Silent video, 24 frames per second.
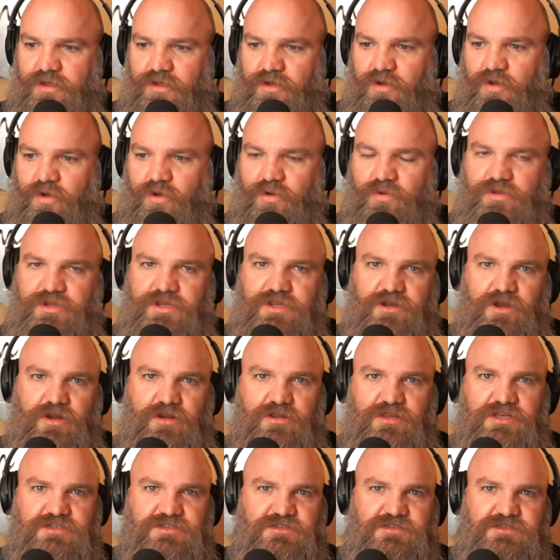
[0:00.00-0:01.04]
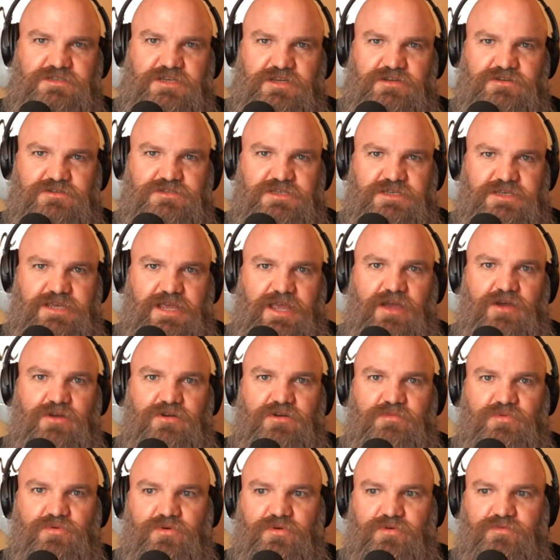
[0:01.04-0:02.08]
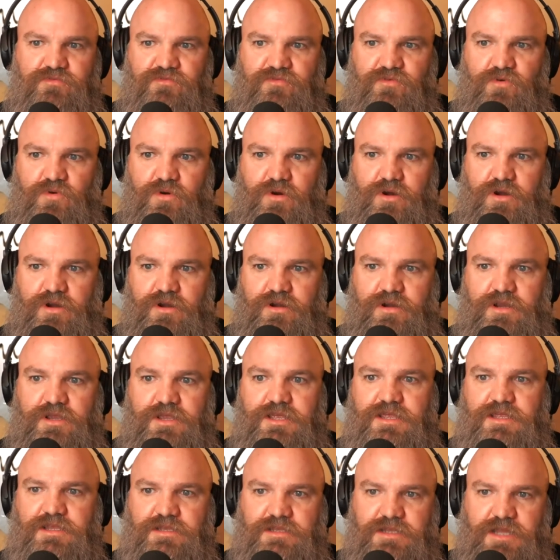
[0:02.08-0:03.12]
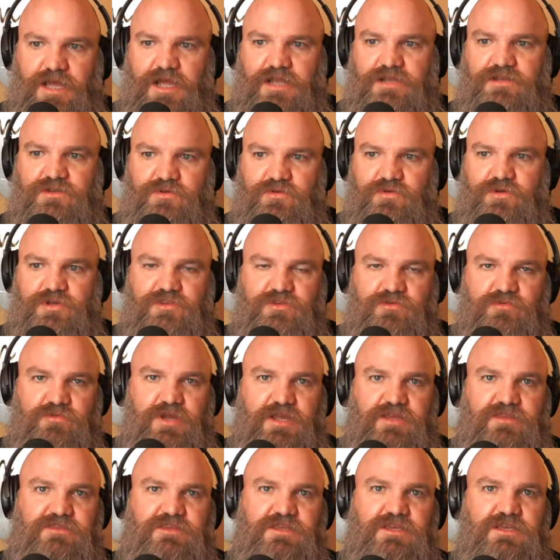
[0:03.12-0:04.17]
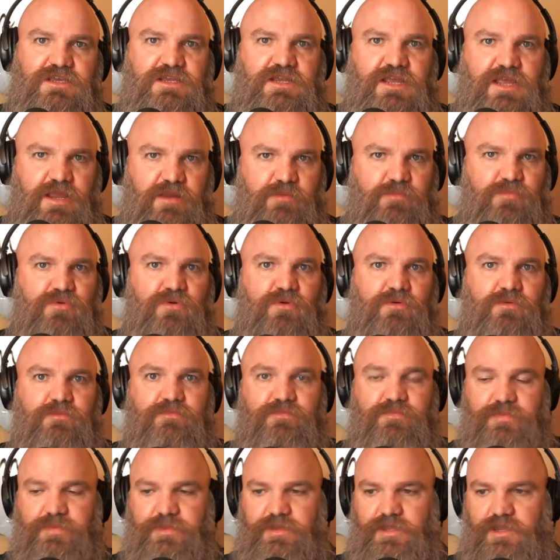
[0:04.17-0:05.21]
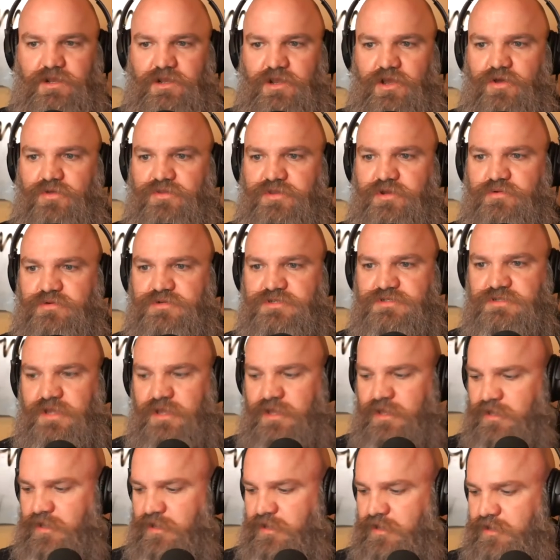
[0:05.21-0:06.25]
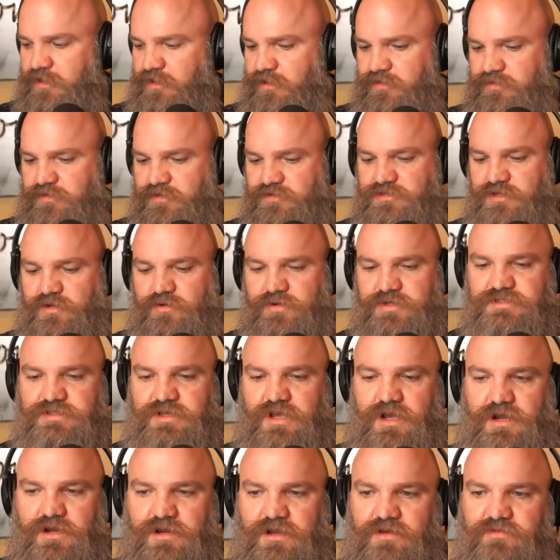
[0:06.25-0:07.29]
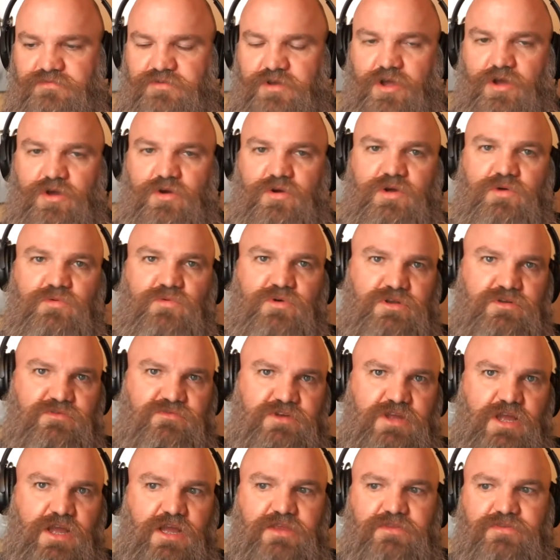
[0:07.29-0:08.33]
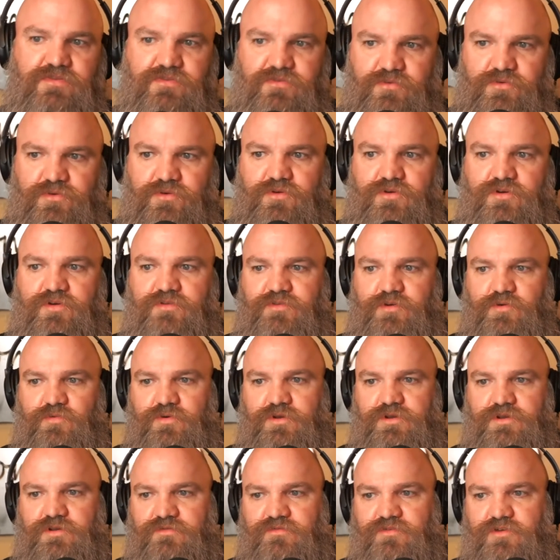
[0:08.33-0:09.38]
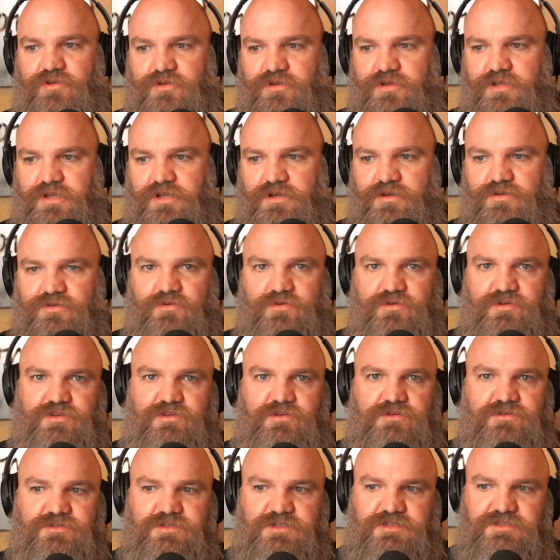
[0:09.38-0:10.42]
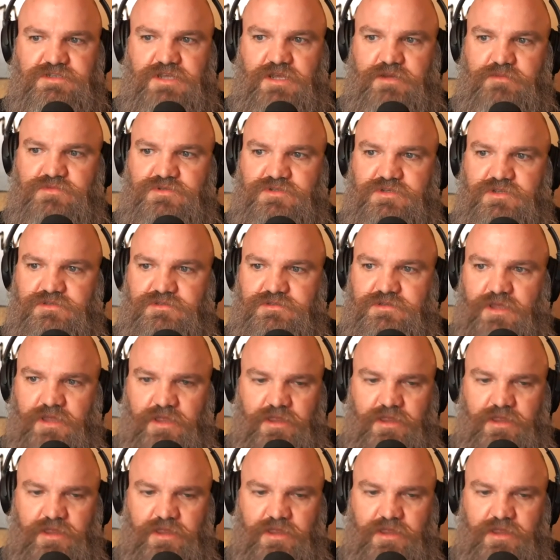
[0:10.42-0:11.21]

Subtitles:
holding our legislators accountable for not doing the right thing in April. There's always talk of, oh, it wouldn't have gotten through if it wouldn't have included those exemptions.